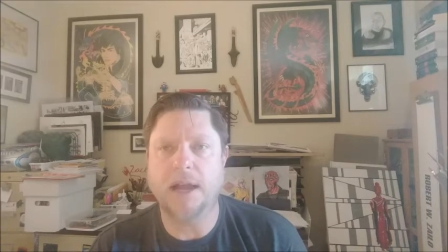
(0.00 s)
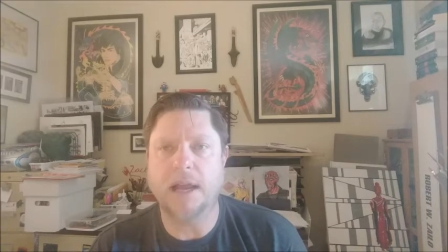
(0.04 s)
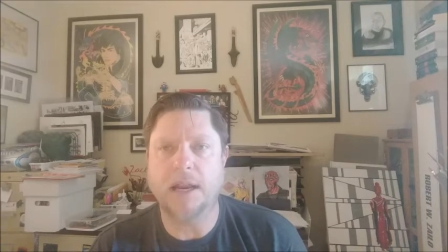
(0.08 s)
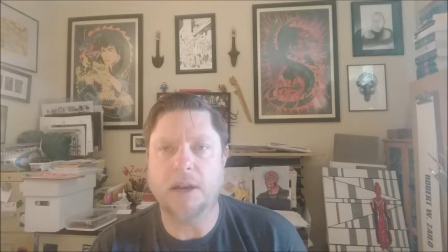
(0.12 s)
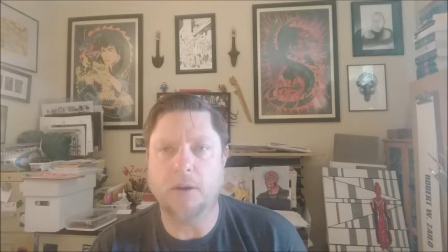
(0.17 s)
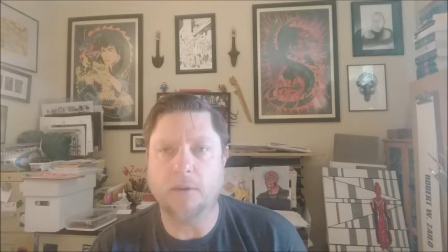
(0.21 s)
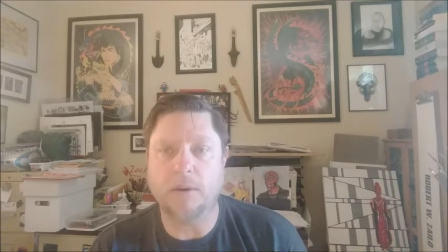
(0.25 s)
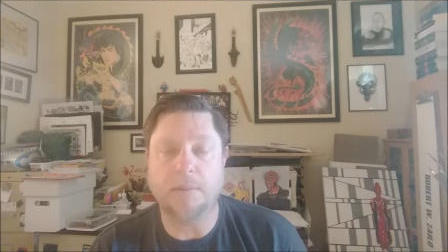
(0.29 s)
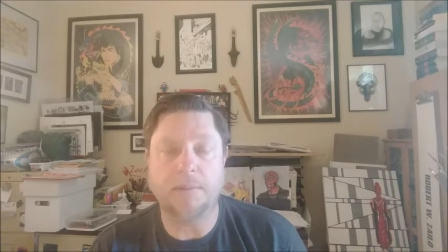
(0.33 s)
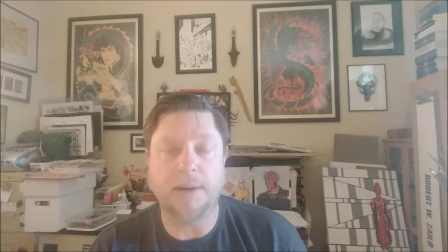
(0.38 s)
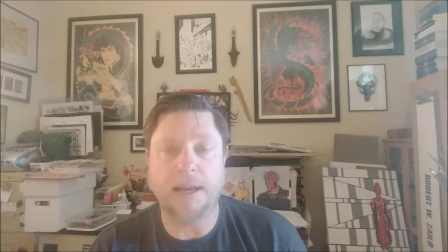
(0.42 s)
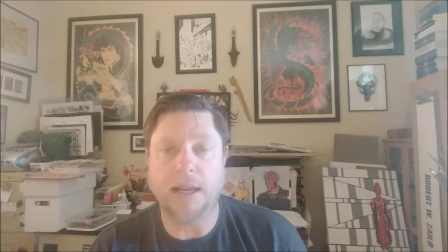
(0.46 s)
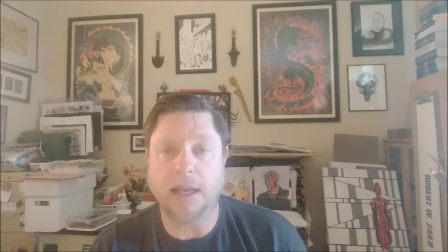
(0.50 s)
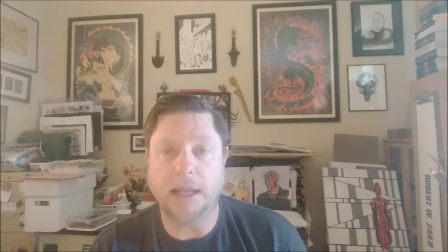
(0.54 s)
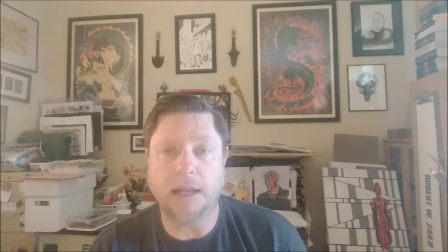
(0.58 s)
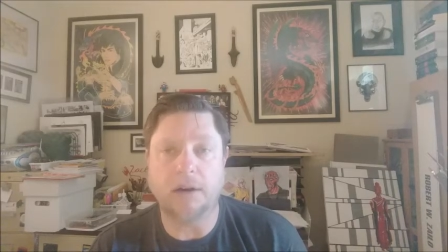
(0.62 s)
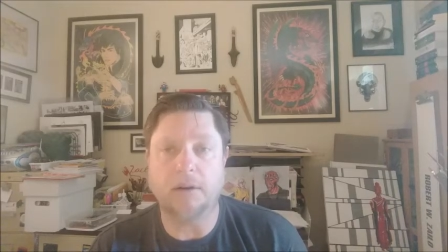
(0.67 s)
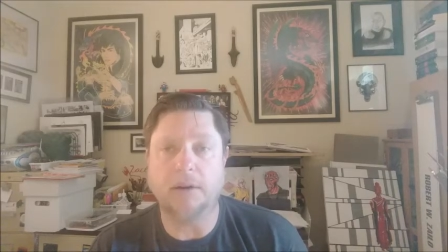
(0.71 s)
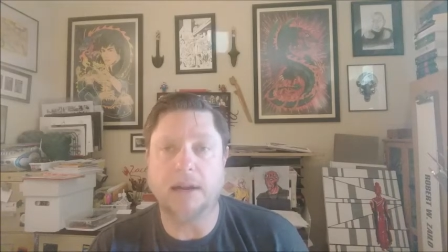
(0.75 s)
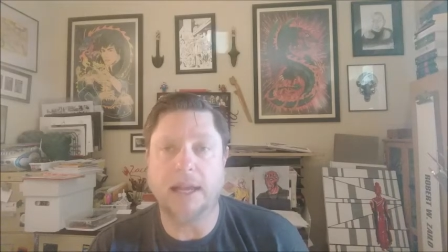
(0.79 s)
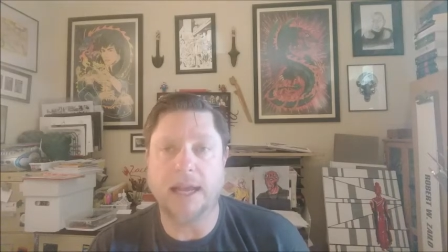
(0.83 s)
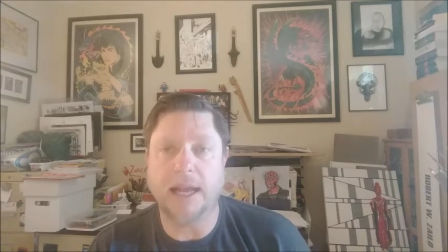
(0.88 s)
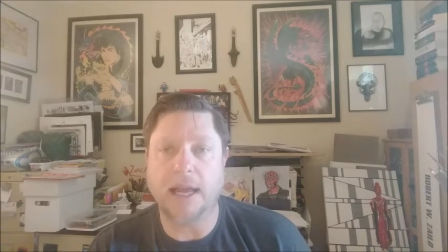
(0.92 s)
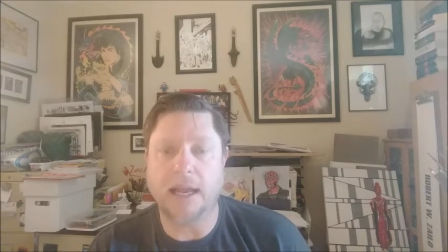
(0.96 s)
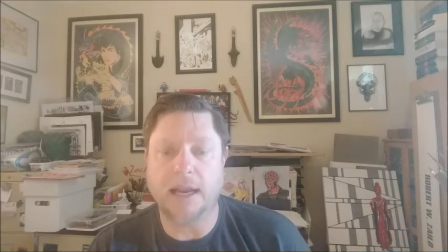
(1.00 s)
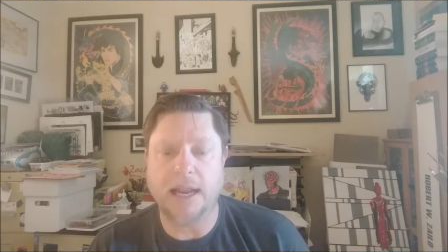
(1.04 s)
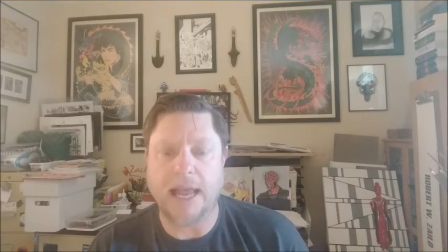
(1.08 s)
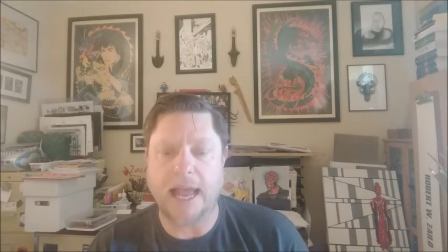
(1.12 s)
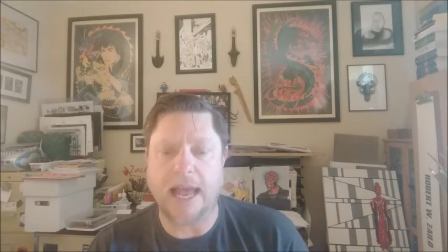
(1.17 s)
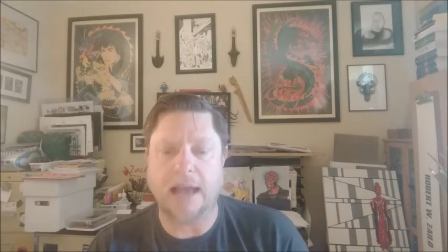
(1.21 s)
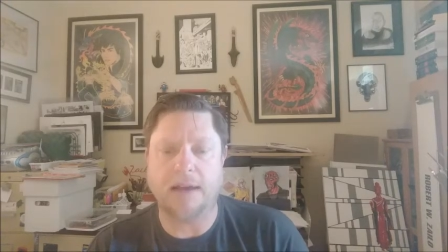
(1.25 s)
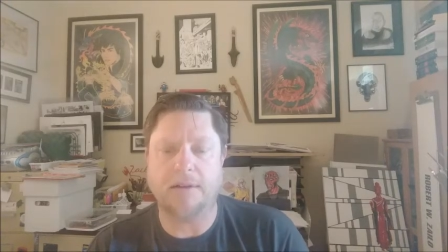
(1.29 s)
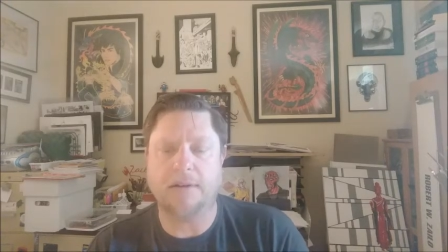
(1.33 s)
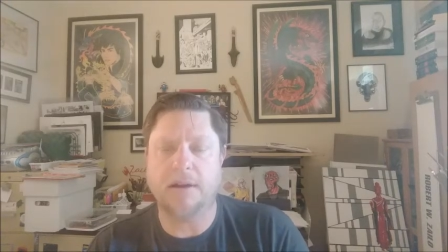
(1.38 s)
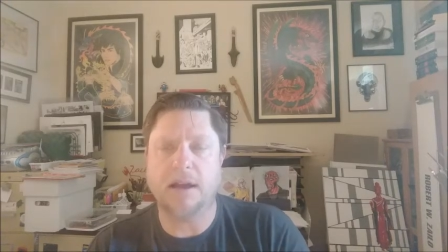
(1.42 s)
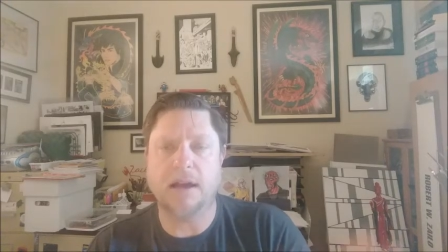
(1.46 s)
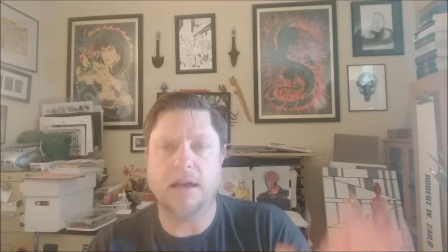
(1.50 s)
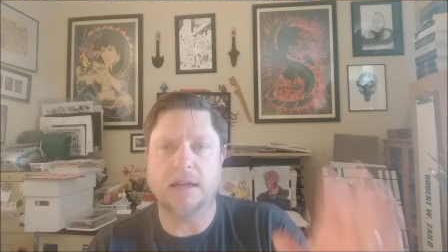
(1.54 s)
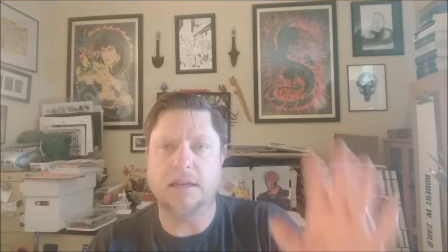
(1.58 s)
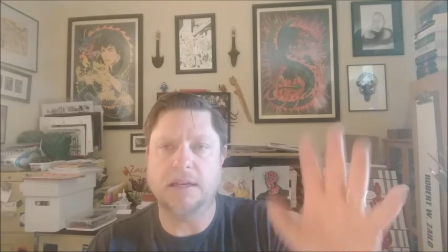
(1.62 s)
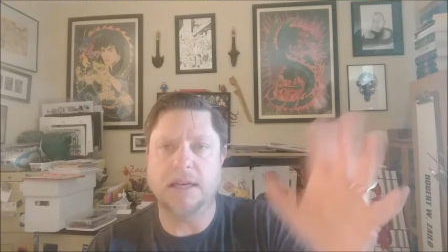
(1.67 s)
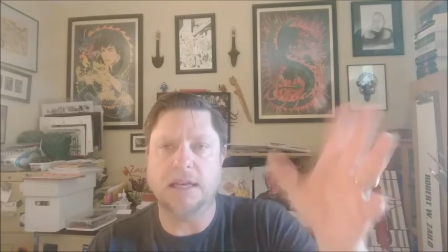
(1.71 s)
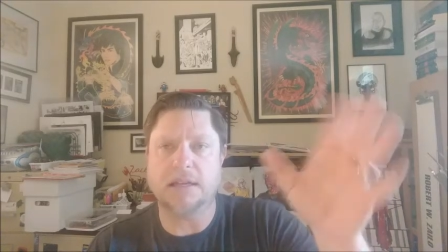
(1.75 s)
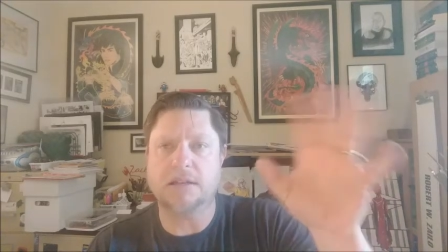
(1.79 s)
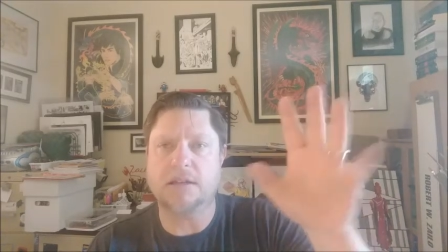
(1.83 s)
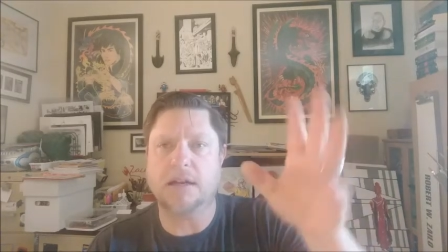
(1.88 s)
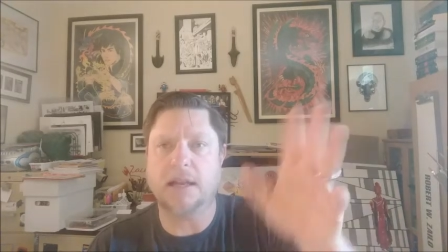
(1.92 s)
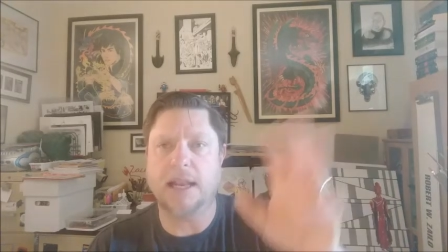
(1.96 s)
and there would be literally a
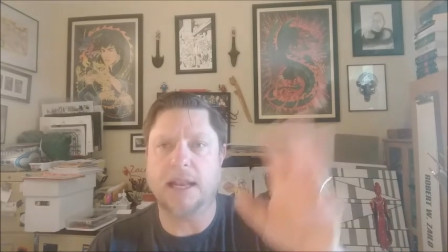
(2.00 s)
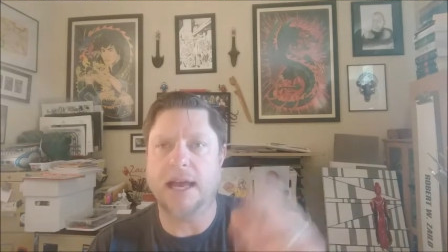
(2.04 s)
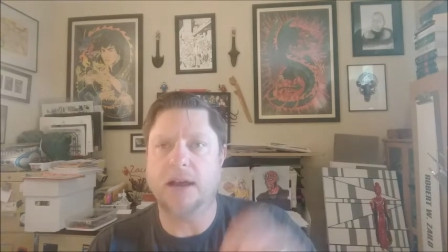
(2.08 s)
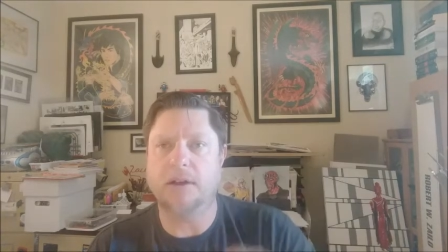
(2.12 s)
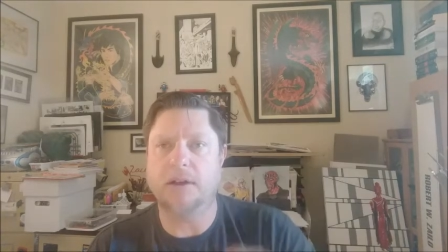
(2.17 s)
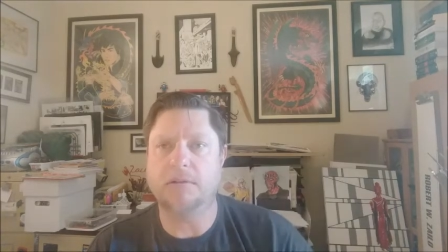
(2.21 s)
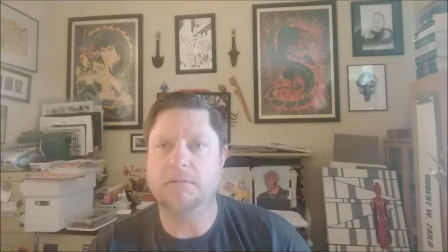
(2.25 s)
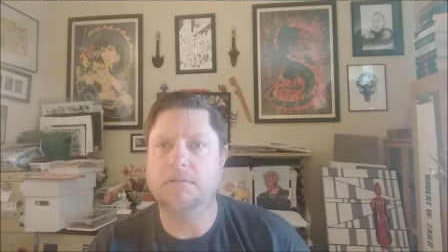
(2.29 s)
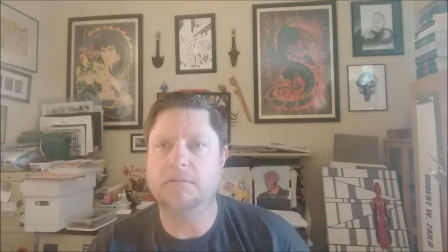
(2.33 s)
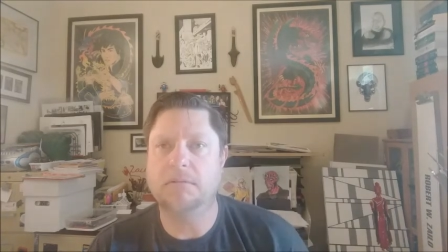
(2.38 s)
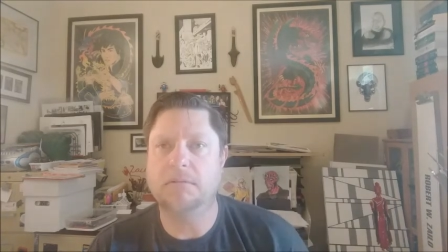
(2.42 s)
dust cloud